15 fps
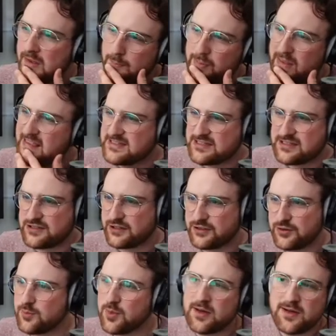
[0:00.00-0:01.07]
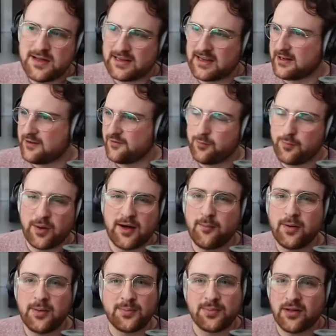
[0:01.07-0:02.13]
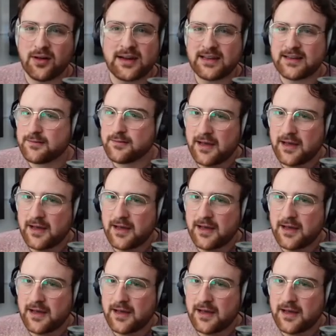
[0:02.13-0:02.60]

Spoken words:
bass tube kind of pump plugin.